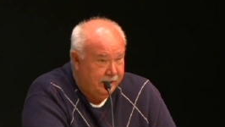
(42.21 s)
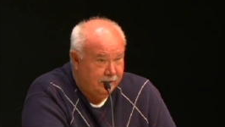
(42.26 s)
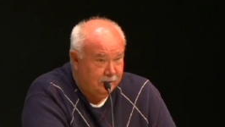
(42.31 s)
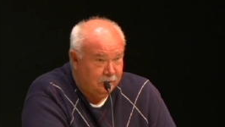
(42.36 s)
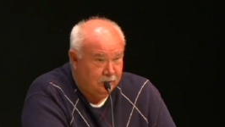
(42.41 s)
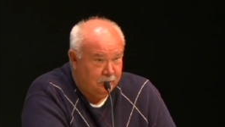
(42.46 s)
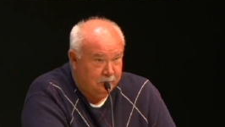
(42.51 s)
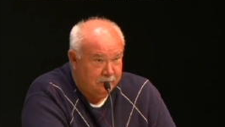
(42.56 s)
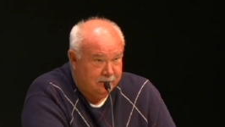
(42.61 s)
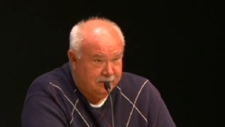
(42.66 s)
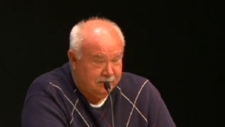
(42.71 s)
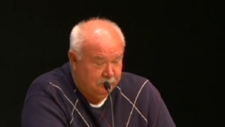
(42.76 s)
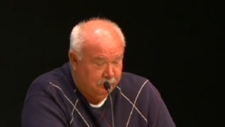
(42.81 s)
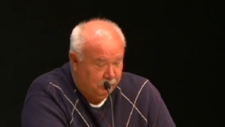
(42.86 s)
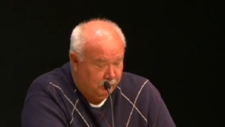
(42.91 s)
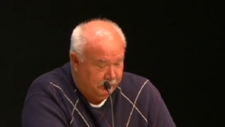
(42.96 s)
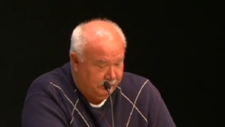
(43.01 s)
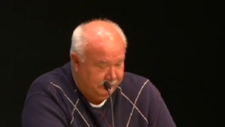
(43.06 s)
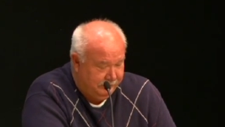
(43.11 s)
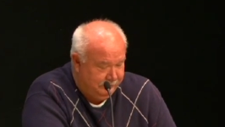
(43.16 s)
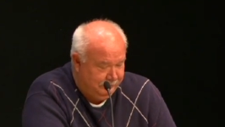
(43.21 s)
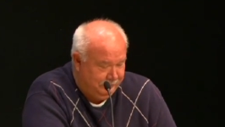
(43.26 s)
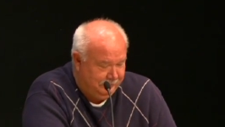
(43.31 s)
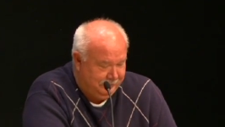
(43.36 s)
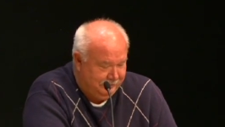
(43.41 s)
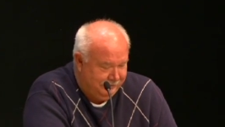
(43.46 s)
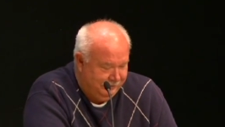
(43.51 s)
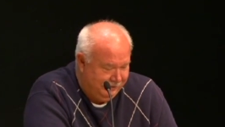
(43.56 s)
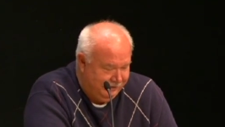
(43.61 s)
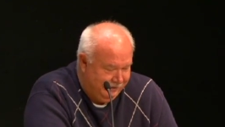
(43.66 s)
I assume it's
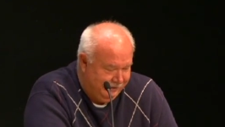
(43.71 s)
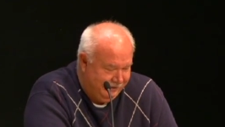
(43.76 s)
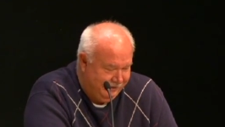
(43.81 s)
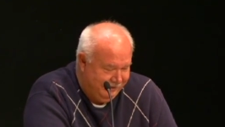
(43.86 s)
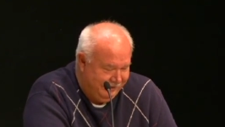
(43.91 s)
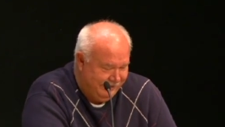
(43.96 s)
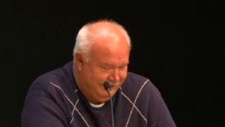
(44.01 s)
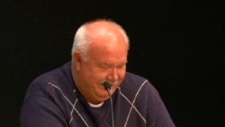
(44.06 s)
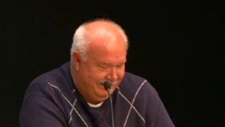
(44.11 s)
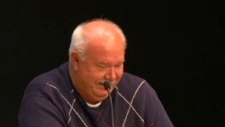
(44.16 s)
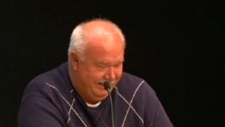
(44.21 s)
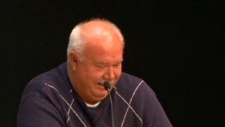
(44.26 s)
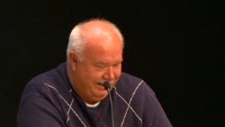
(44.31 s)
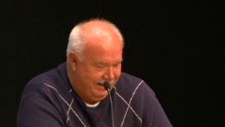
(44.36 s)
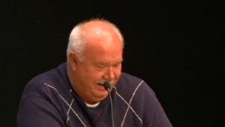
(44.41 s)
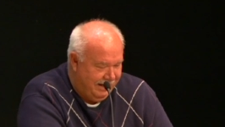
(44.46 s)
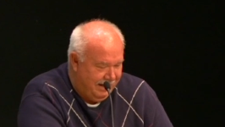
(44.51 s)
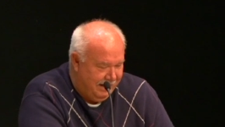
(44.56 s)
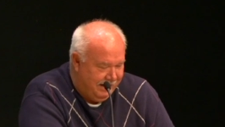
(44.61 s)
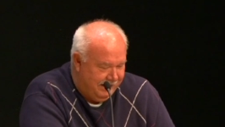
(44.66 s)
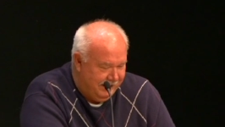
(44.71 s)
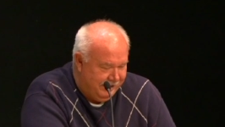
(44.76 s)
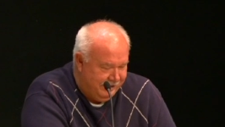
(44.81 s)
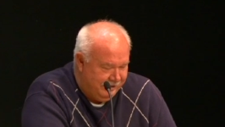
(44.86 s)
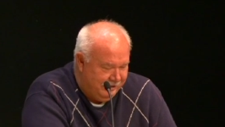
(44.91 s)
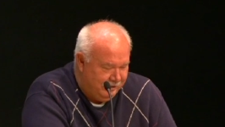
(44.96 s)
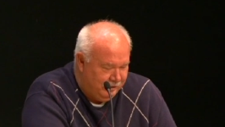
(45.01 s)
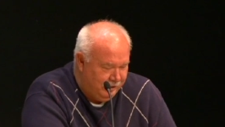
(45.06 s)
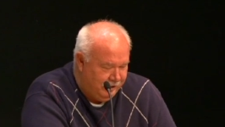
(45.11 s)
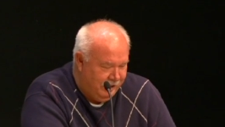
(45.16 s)
important.
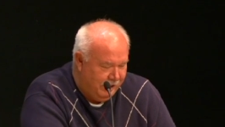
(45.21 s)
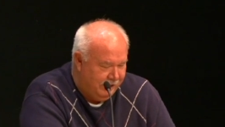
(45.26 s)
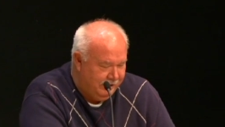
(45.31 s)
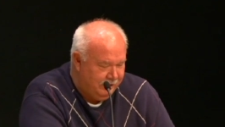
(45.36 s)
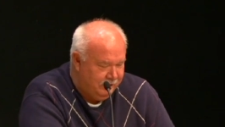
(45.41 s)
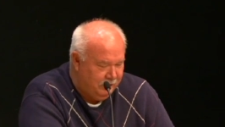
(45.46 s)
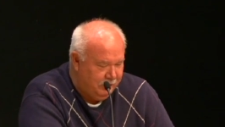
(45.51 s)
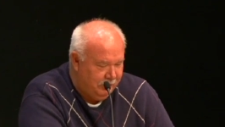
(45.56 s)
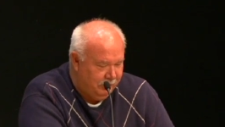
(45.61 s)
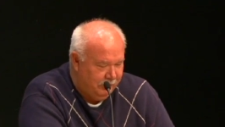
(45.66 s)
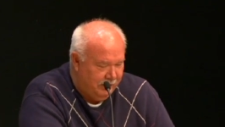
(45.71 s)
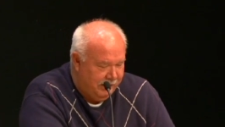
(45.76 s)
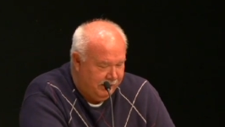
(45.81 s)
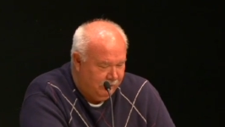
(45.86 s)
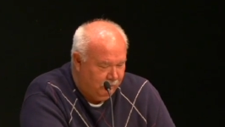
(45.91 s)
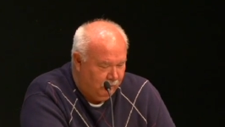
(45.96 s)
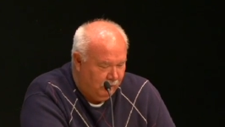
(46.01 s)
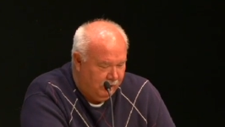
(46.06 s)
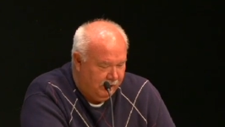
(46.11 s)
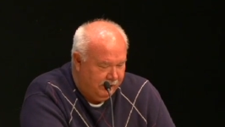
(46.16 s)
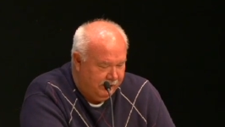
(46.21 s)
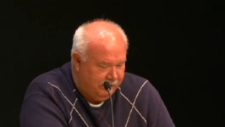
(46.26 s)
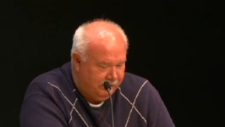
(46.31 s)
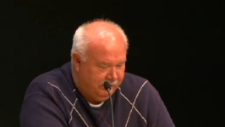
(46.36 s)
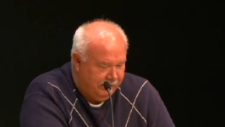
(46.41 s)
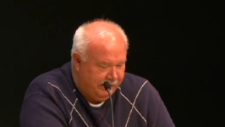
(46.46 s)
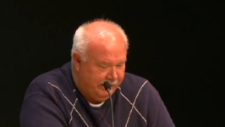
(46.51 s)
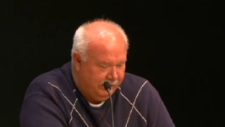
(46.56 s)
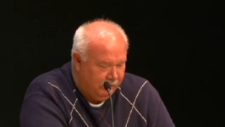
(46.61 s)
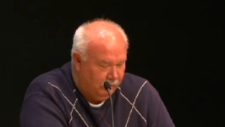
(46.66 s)
Uh, geology,
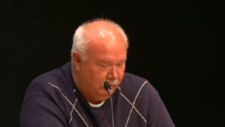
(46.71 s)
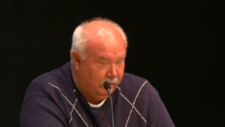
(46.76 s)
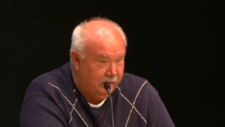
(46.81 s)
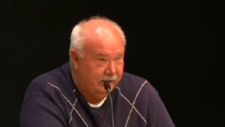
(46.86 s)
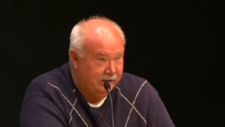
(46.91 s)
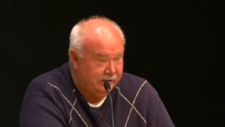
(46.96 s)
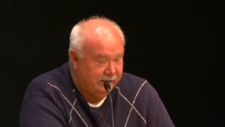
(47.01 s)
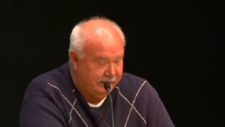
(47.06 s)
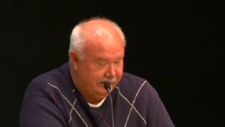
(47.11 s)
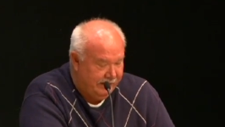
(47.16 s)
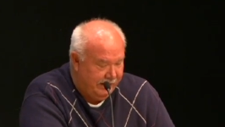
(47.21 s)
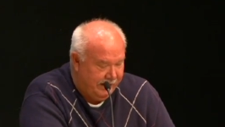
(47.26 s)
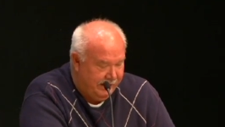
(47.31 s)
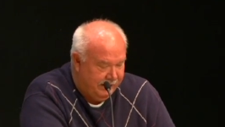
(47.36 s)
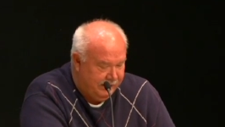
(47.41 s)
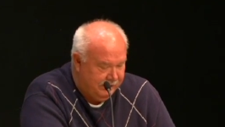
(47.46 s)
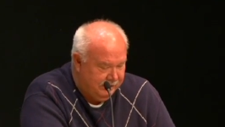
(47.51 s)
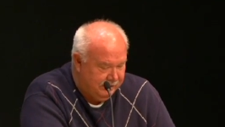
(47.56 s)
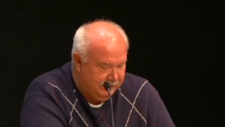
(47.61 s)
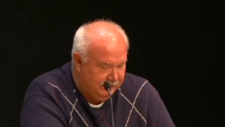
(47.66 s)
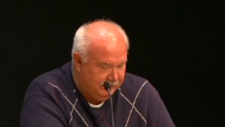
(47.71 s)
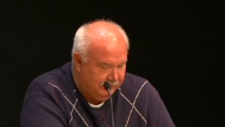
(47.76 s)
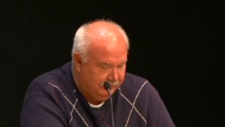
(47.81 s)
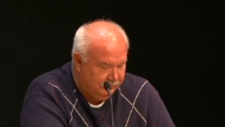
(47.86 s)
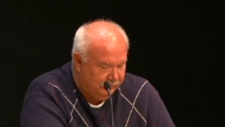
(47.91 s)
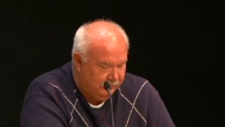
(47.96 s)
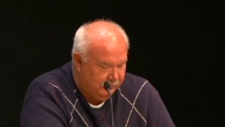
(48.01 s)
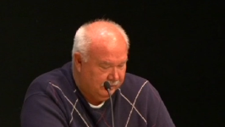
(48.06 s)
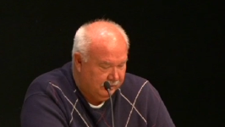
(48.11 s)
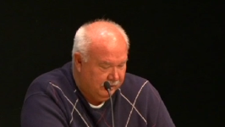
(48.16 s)
groundwater, and oil and gas,
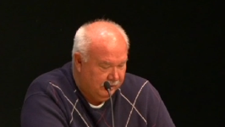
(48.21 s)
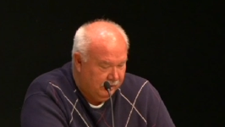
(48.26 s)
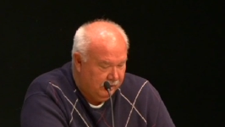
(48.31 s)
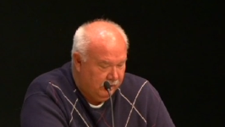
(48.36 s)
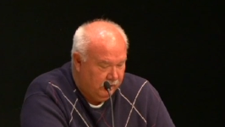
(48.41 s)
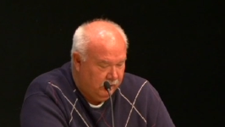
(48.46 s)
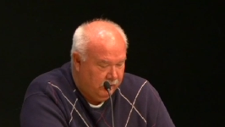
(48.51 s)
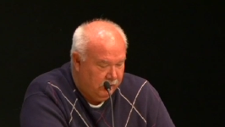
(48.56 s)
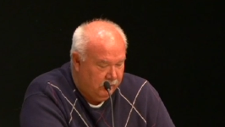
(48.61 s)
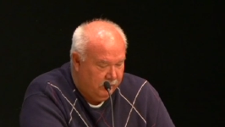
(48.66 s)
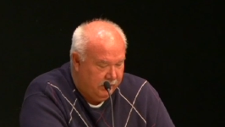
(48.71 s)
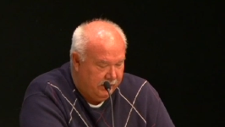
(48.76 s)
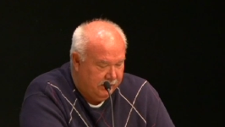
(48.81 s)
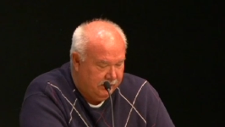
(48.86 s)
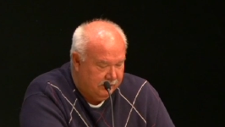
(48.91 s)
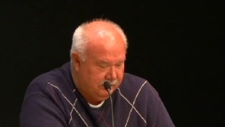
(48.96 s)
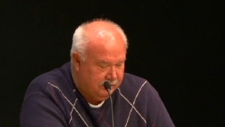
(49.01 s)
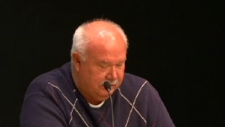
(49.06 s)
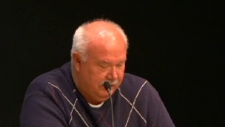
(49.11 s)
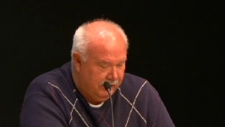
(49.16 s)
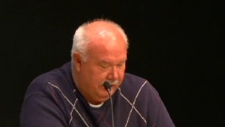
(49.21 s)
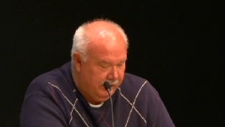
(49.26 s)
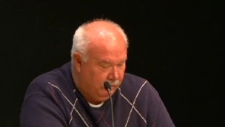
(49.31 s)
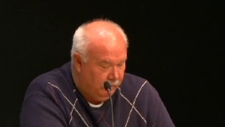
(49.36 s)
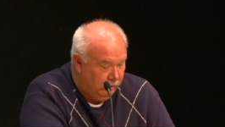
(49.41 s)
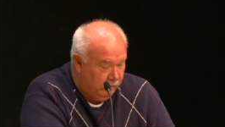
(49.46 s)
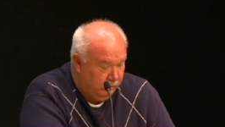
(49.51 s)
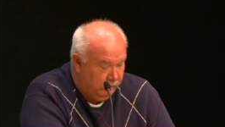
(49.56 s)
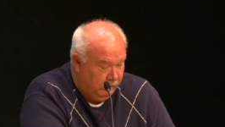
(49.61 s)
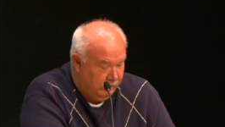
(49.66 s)
U.S.
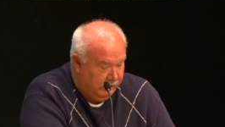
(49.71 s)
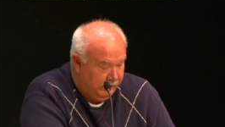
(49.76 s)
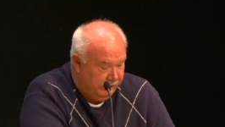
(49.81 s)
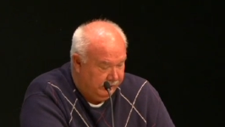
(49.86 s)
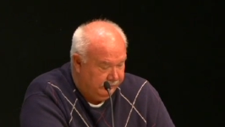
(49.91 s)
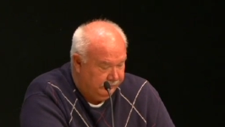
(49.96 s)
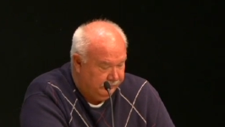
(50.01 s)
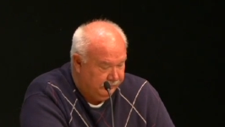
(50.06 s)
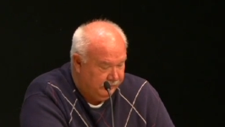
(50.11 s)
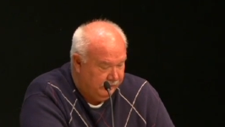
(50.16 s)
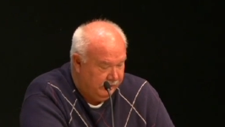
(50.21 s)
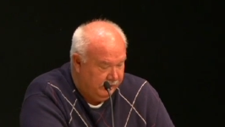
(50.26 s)
and worldwide.